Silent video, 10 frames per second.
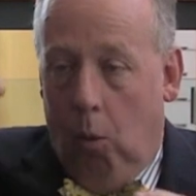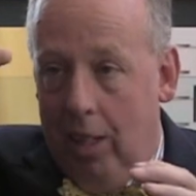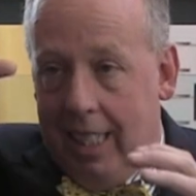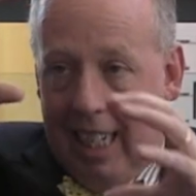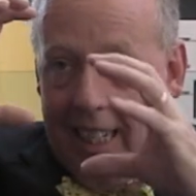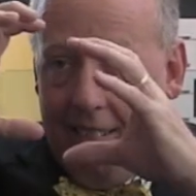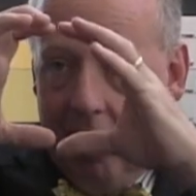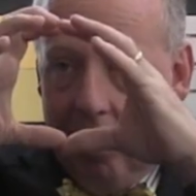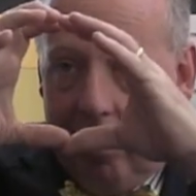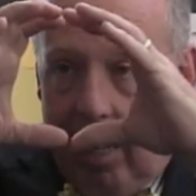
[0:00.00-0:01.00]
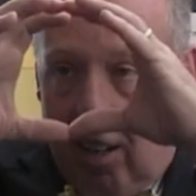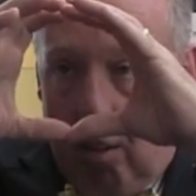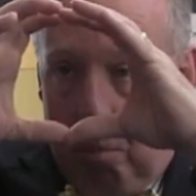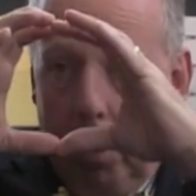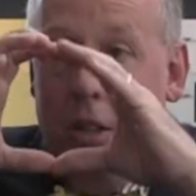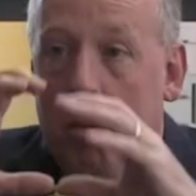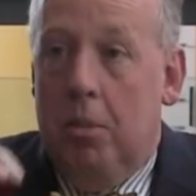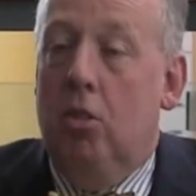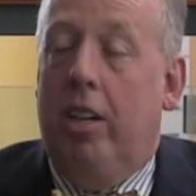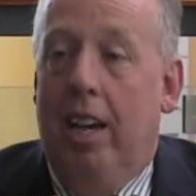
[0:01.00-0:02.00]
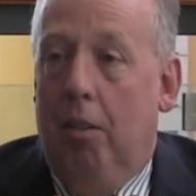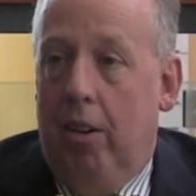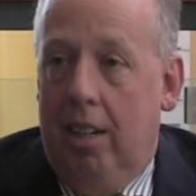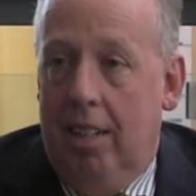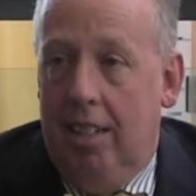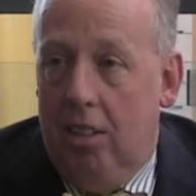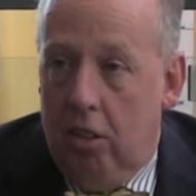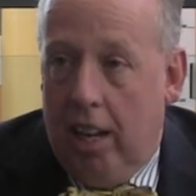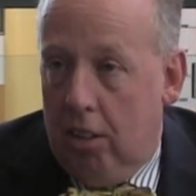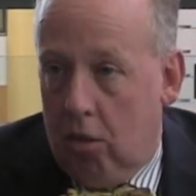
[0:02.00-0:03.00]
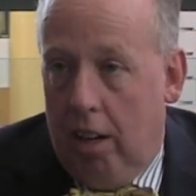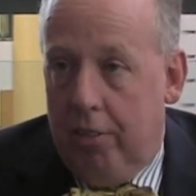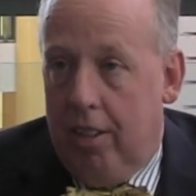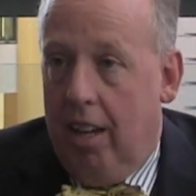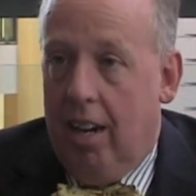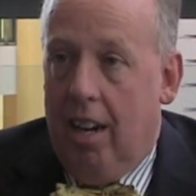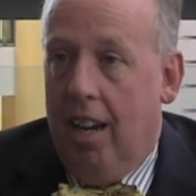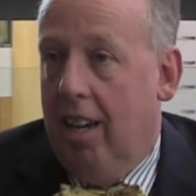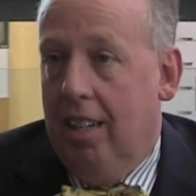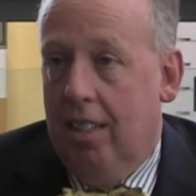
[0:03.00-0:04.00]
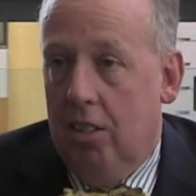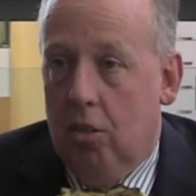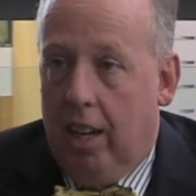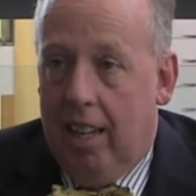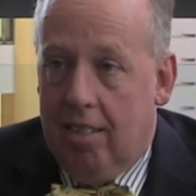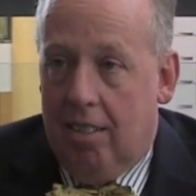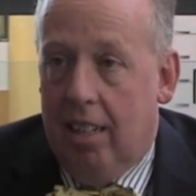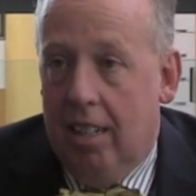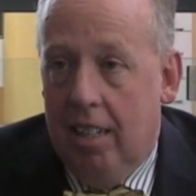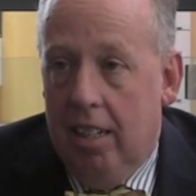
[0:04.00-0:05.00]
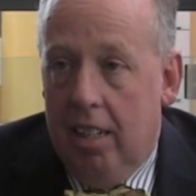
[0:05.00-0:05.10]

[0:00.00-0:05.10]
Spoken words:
Once that gets to the center, boom, you can't read, you can't drive with that eye, you can't see.